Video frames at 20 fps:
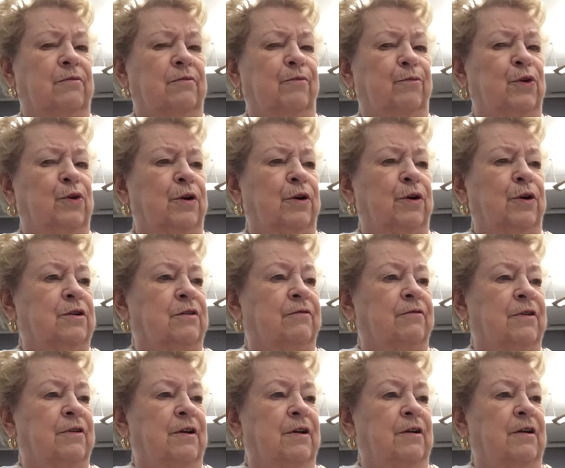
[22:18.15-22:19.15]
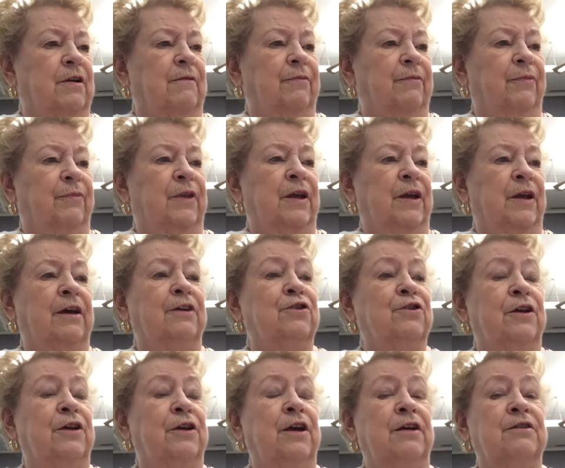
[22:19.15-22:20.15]
progressive, they
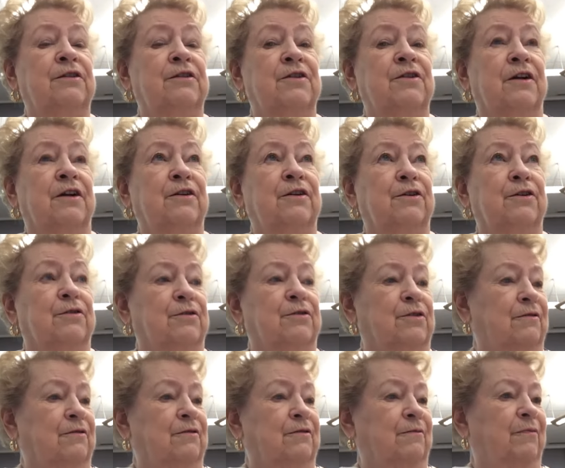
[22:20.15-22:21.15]
actually had starters.